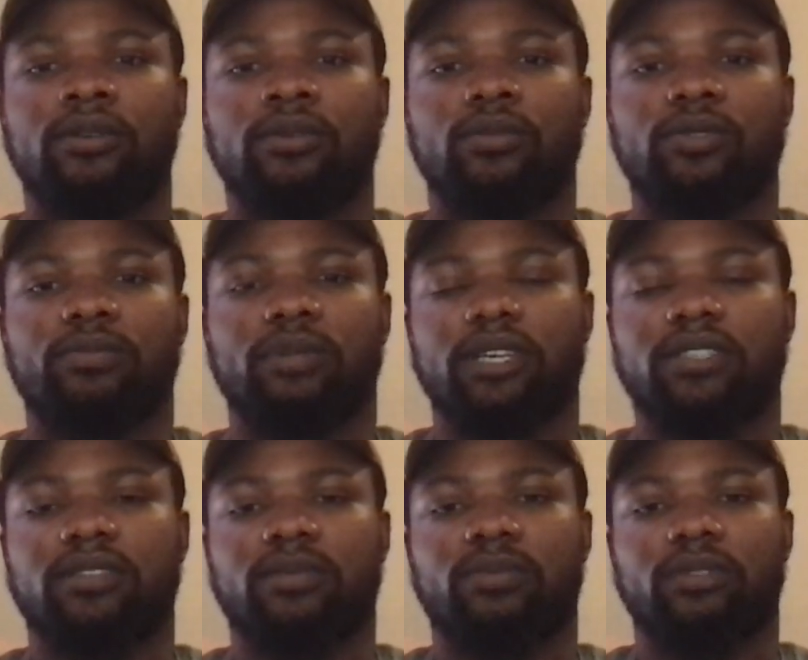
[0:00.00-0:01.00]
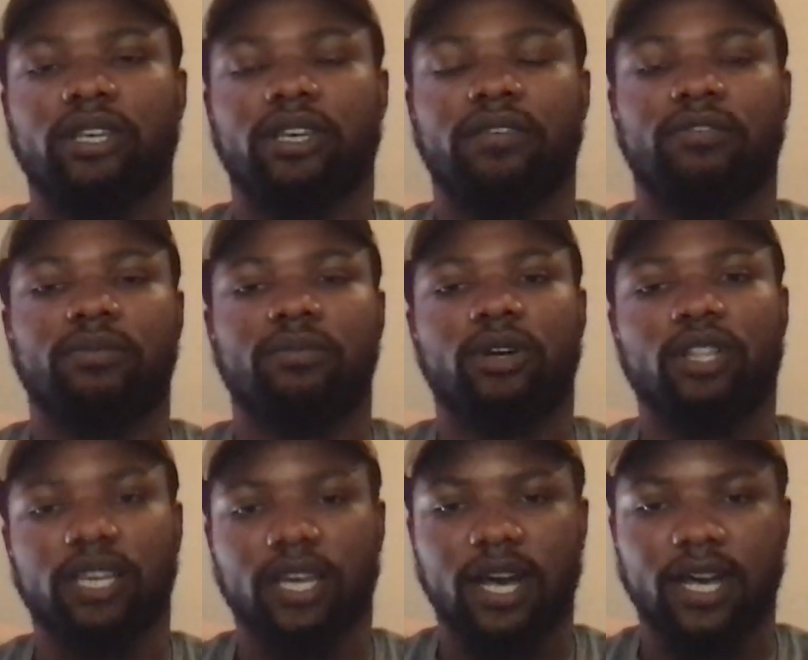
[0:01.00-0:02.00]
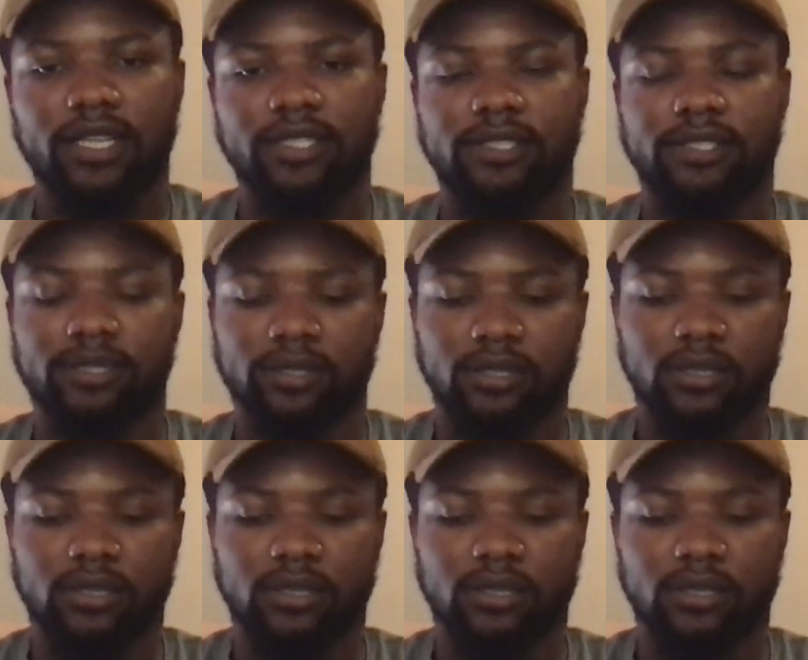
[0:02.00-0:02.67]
was blessed to play football in college,